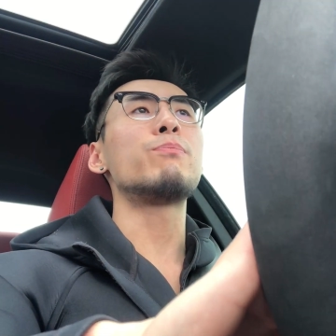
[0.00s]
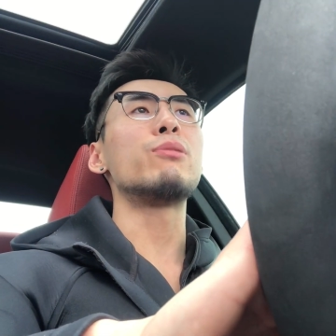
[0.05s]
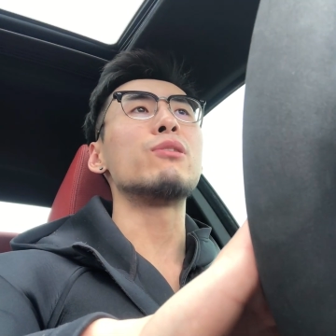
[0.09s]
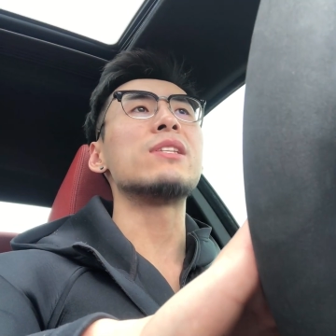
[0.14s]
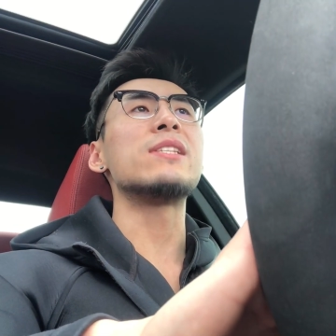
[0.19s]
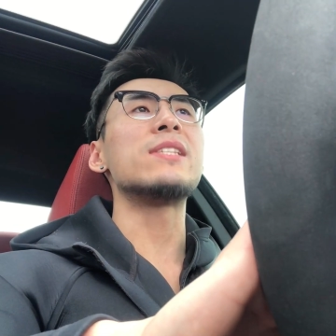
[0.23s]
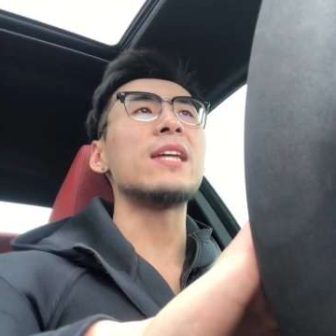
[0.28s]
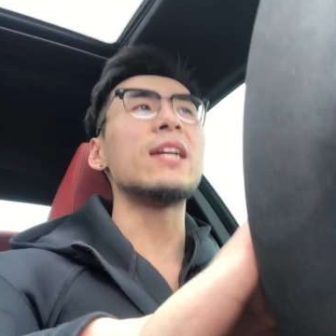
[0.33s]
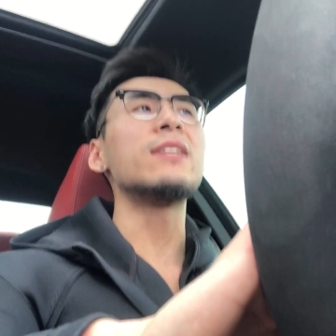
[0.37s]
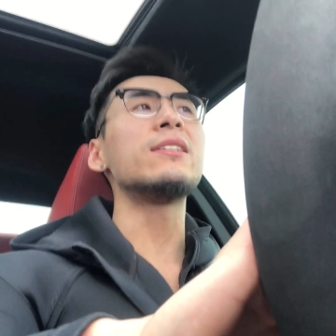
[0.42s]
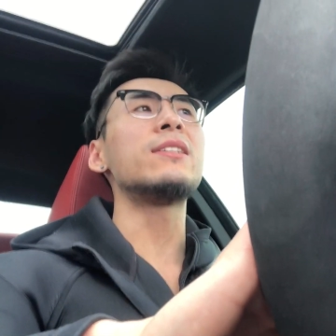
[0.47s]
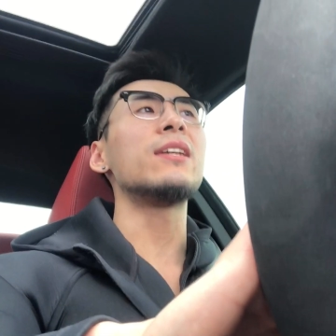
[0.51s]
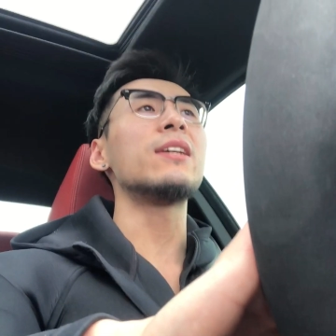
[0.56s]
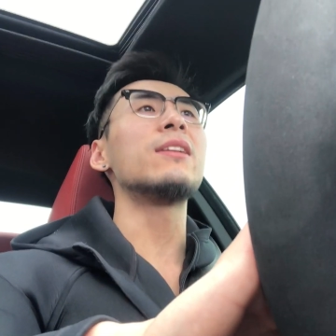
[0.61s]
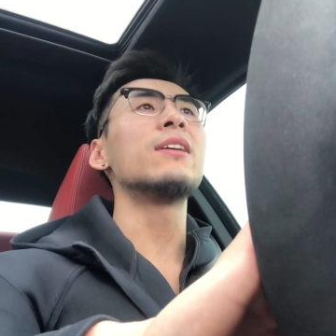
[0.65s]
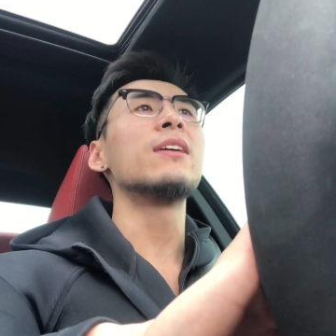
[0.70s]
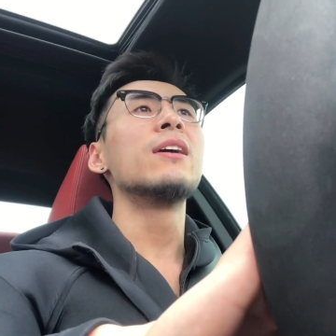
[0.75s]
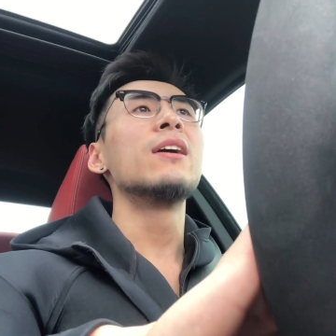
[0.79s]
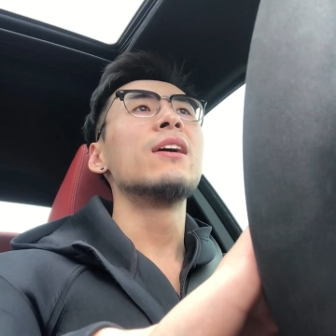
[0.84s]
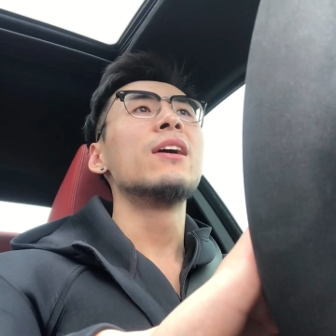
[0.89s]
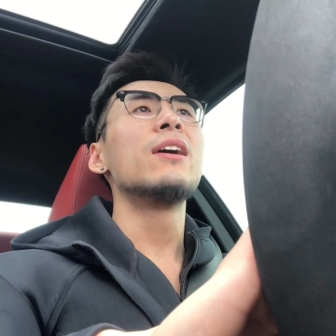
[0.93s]
presented
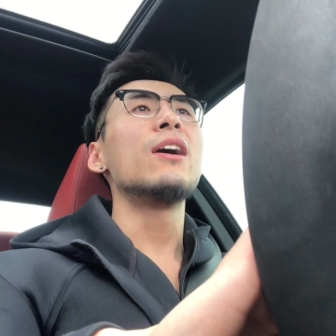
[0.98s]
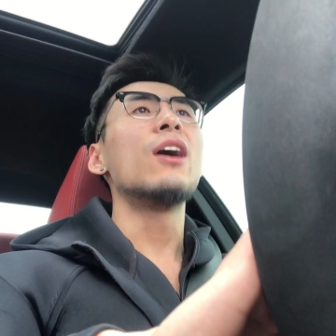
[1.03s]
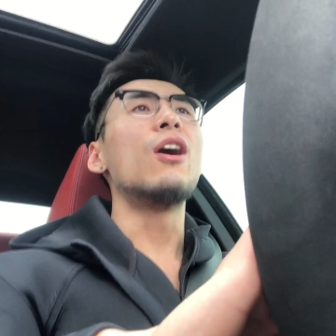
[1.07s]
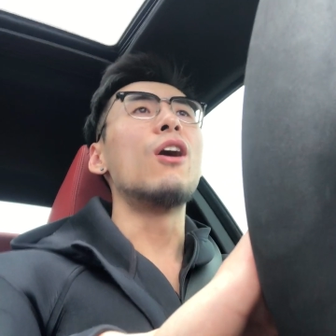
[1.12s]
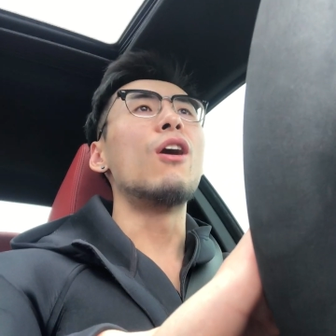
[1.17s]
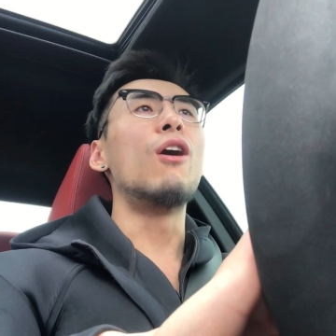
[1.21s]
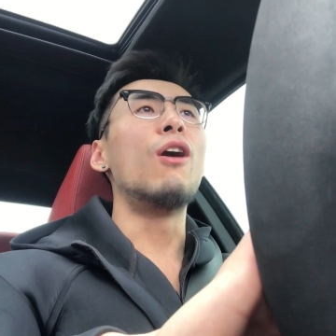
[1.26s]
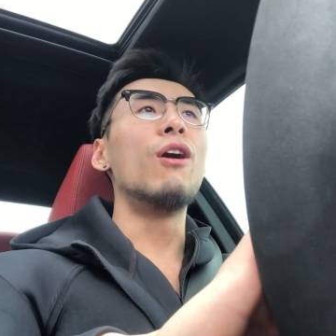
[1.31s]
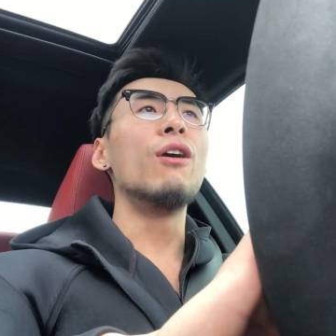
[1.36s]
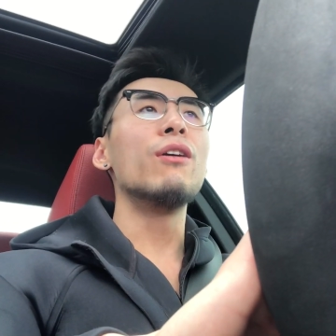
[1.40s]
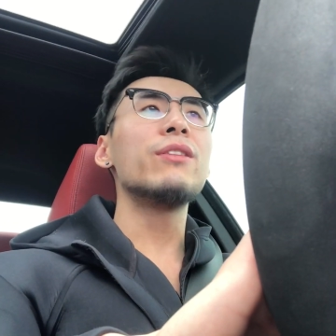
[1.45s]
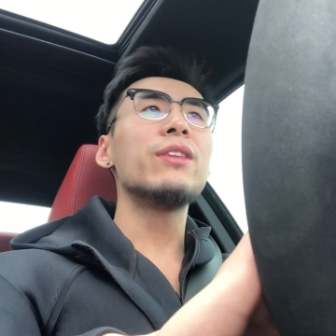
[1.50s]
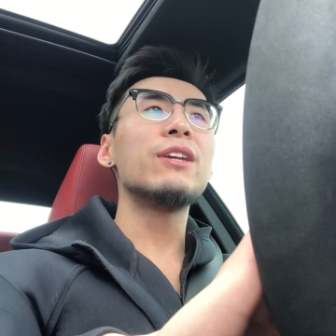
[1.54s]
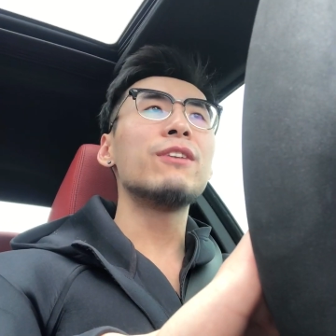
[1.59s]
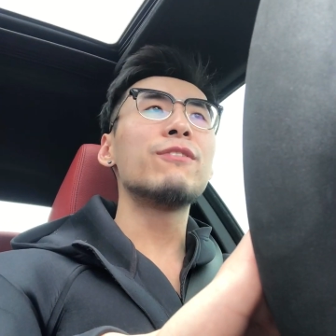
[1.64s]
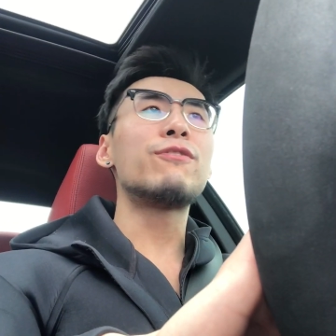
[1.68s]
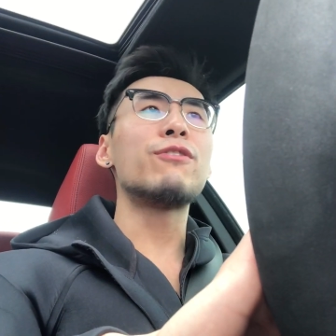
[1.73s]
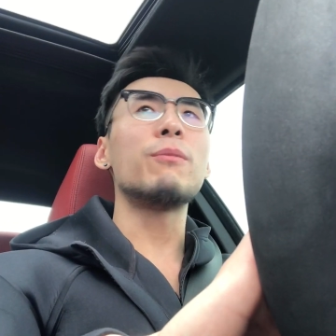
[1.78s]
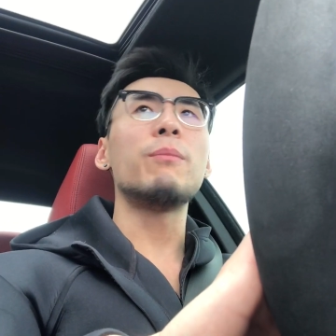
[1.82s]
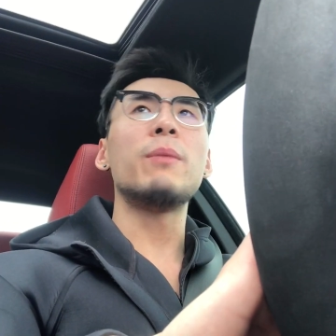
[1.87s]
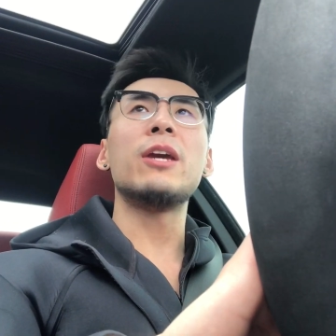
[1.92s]
all the
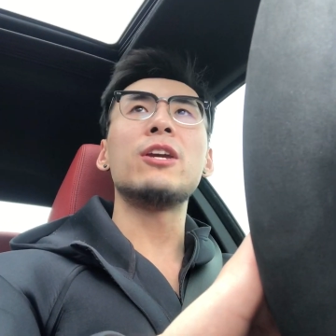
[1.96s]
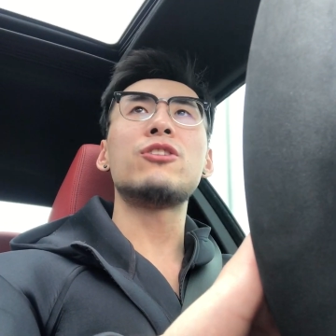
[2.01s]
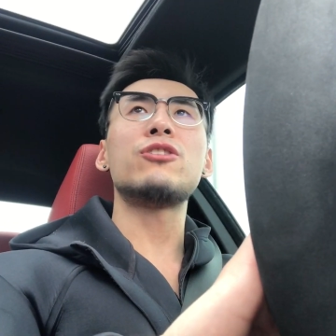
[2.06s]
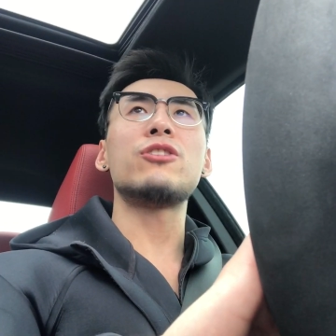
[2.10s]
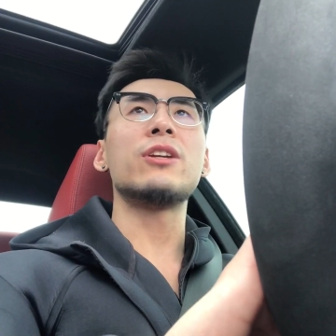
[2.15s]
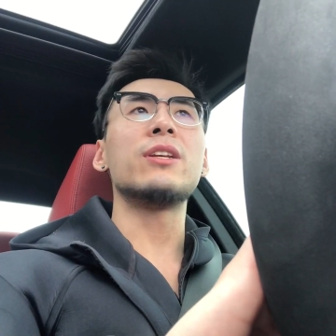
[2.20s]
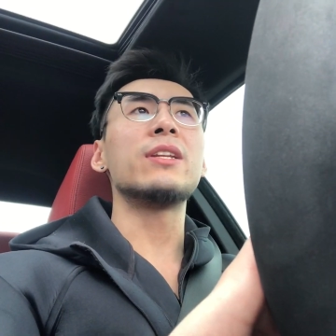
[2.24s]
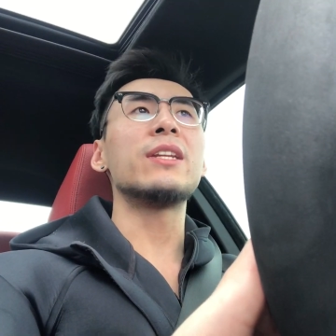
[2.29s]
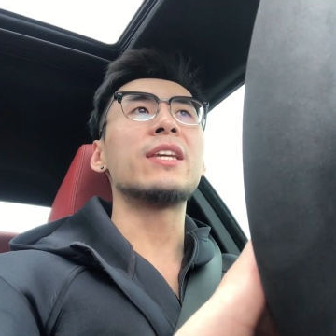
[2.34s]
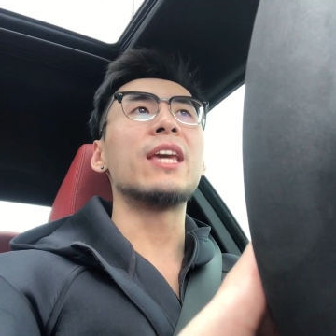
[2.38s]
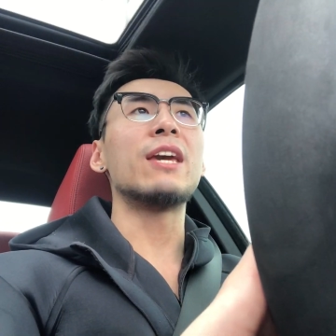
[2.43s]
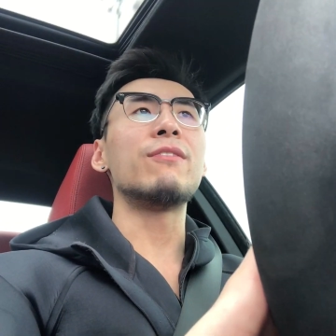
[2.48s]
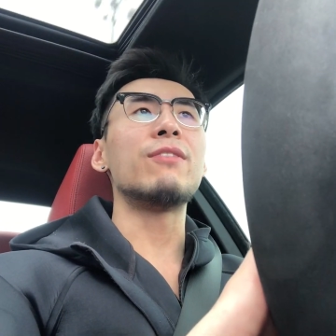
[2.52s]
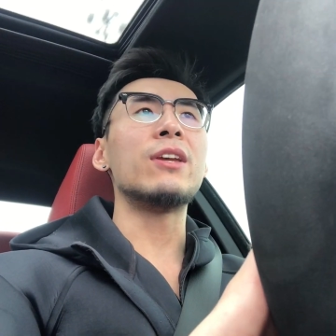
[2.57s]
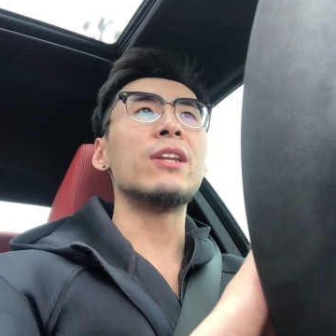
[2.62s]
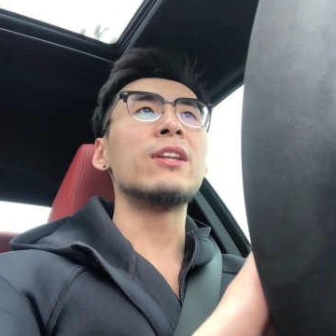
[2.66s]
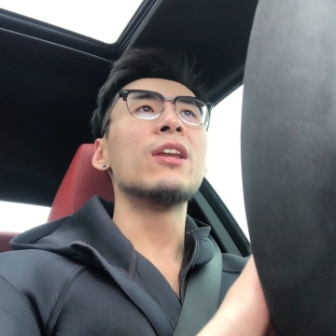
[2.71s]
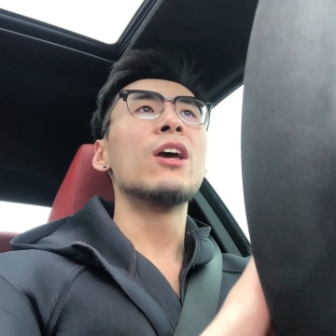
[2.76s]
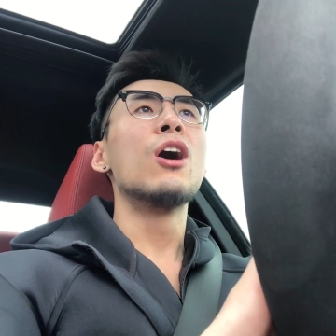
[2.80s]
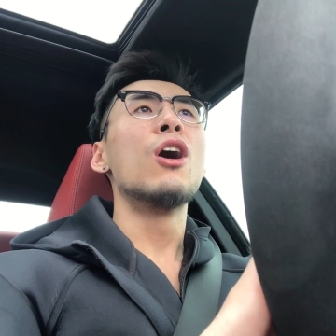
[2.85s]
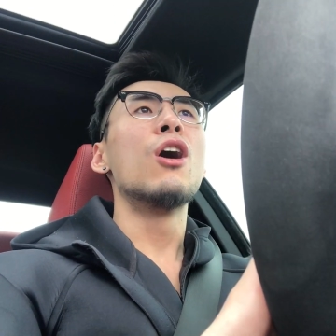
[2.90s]
information given,